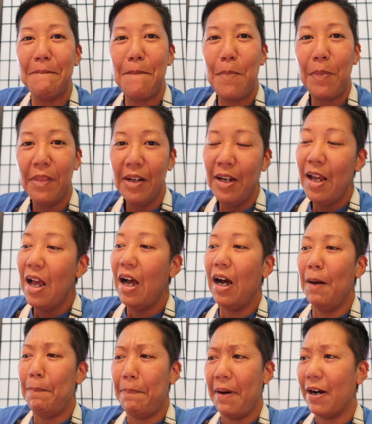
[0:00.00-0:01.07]

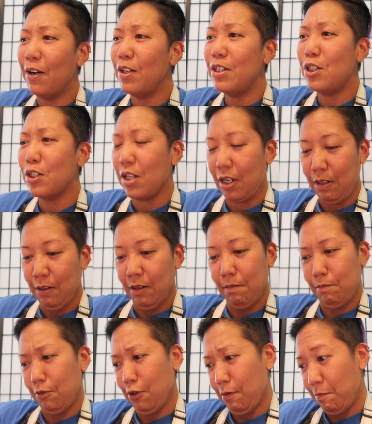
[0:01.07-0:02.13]
Why are you saying
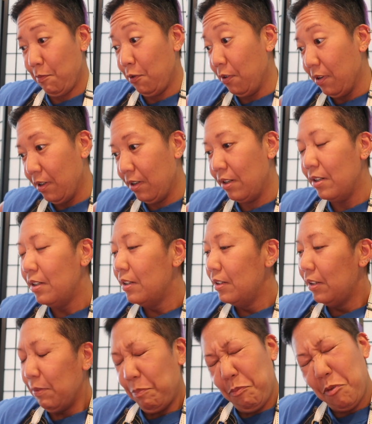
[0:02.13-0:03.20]
no, no?
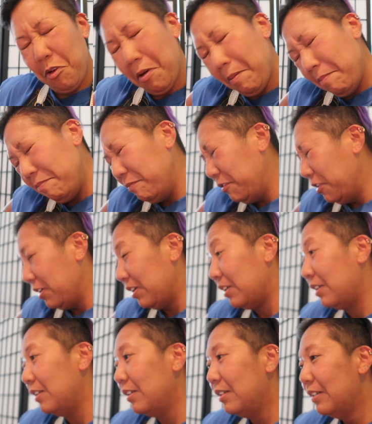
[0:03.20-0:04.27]
That's why you do.
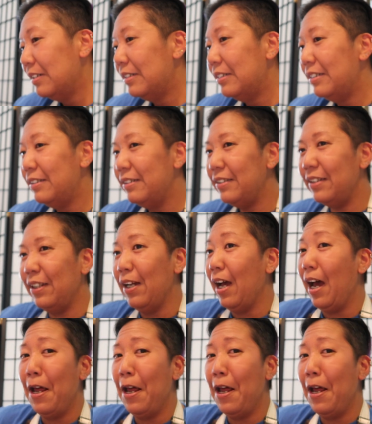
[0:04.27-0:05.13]
No, no.